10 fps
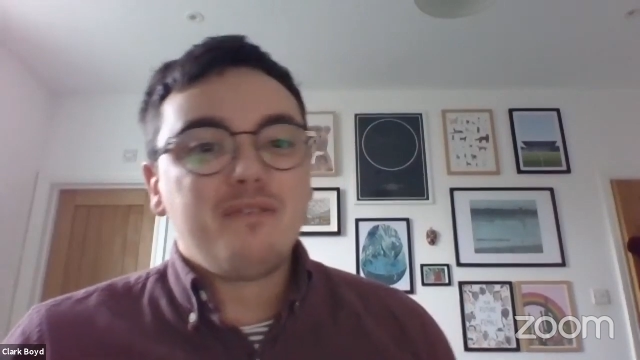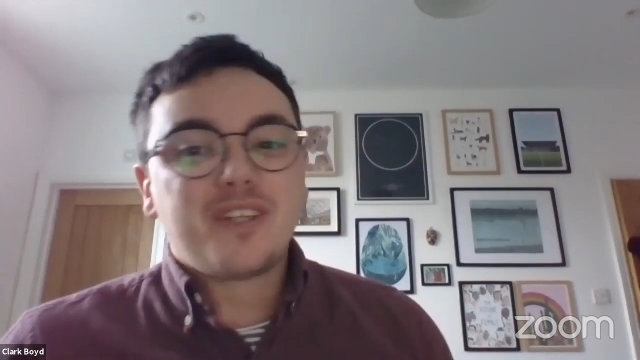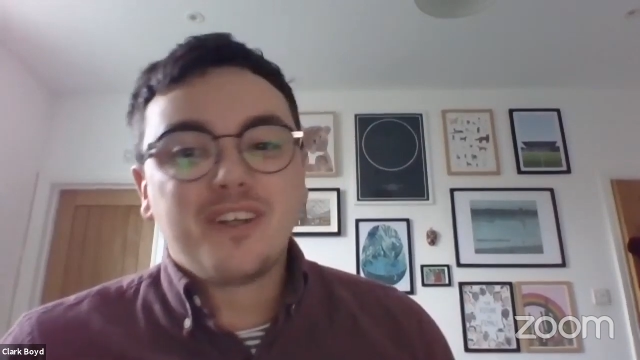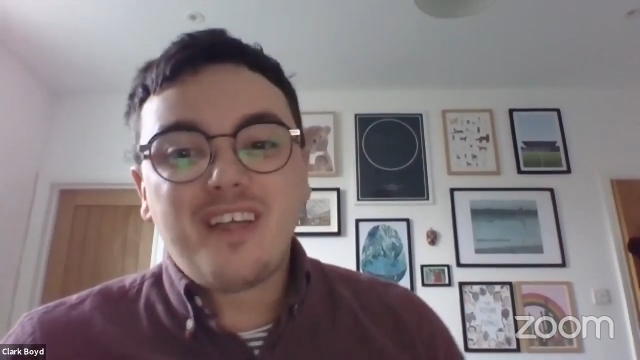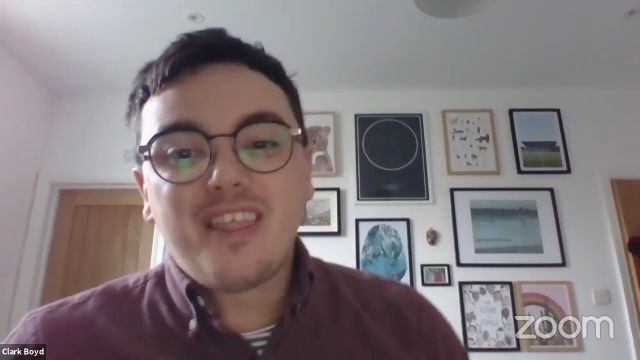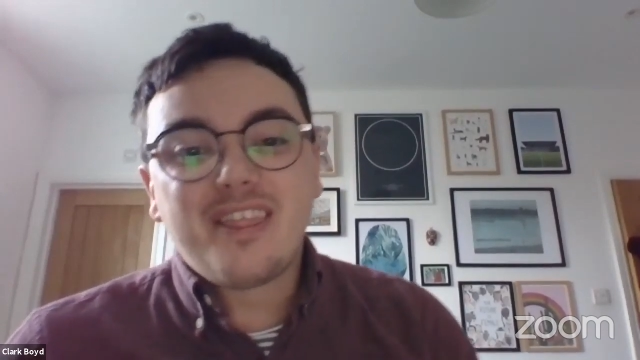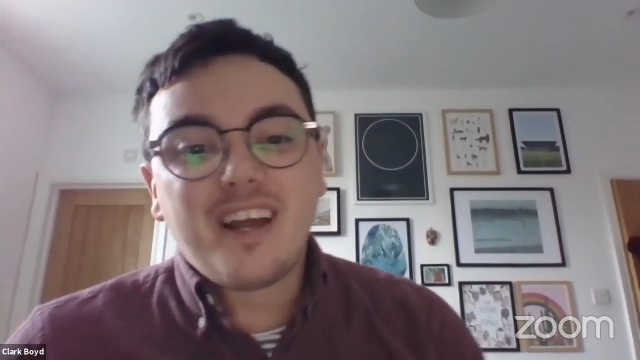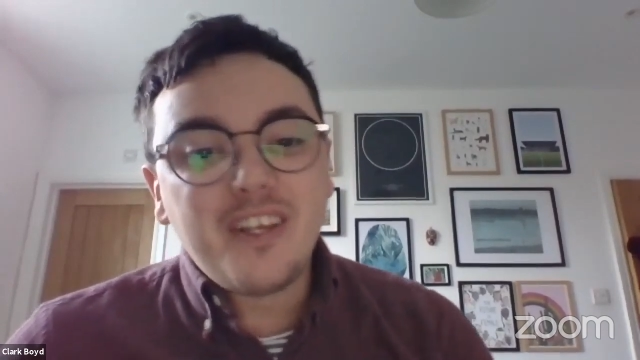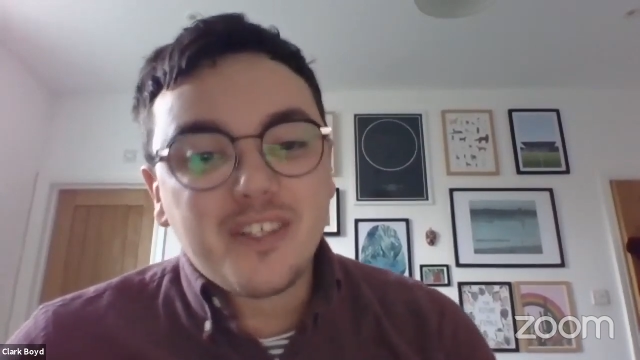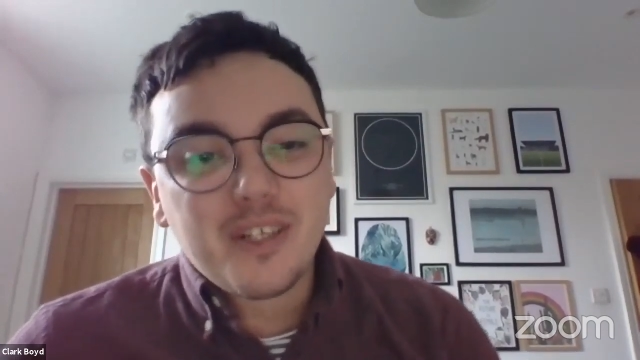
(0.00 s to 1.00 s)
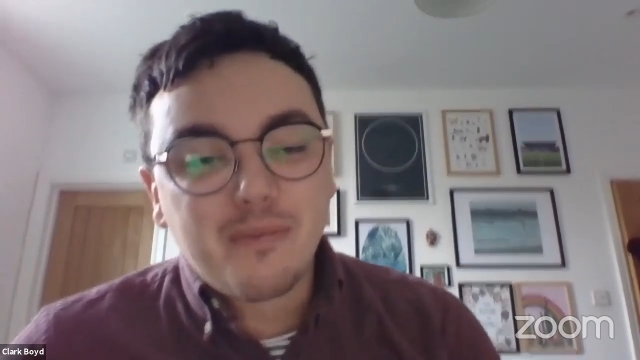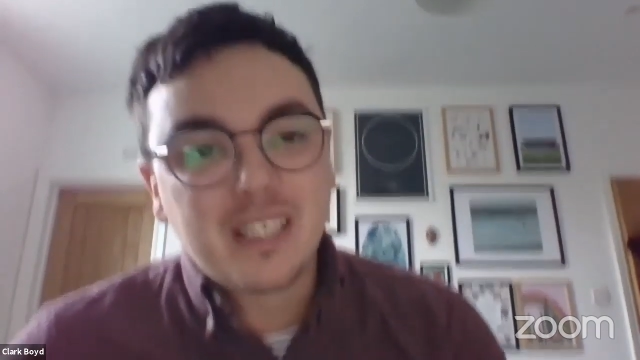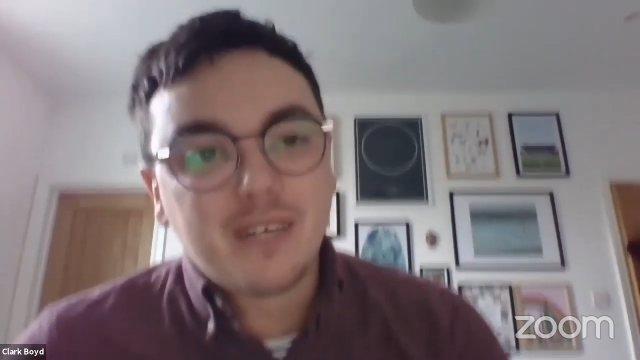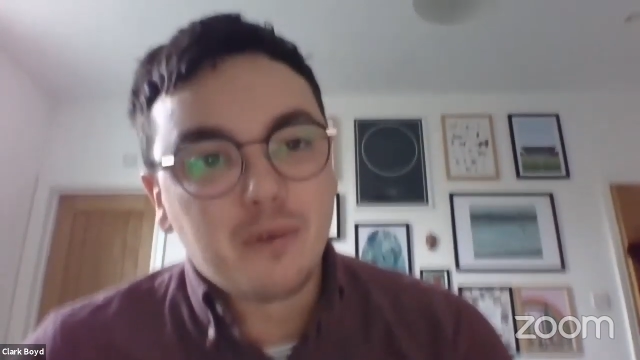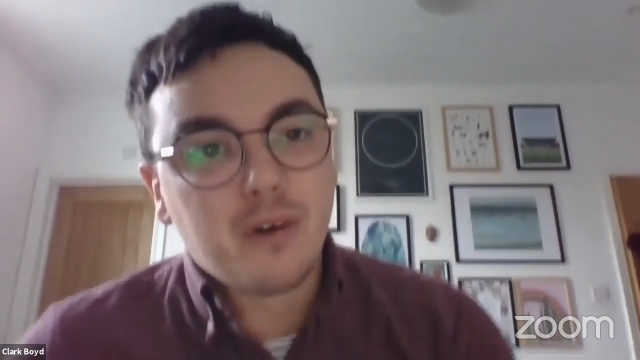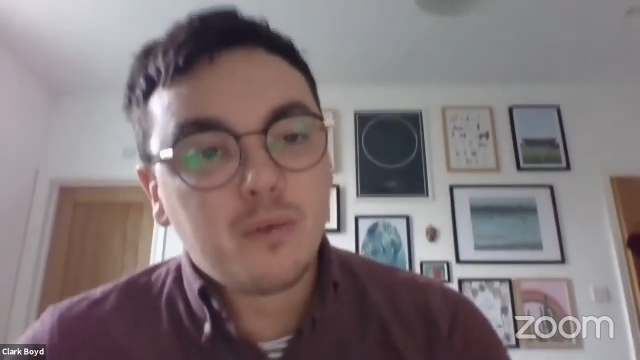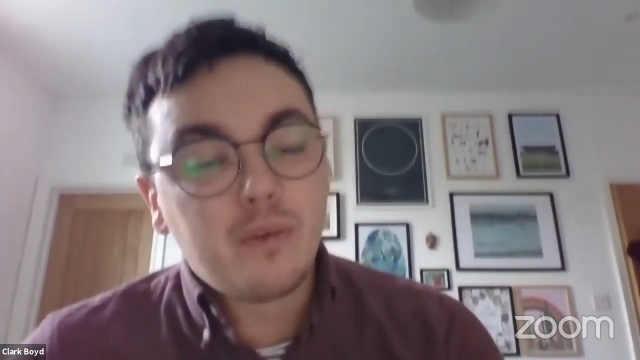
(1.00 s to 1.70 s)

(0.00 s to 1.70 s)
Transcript: So thank you so much, everyone.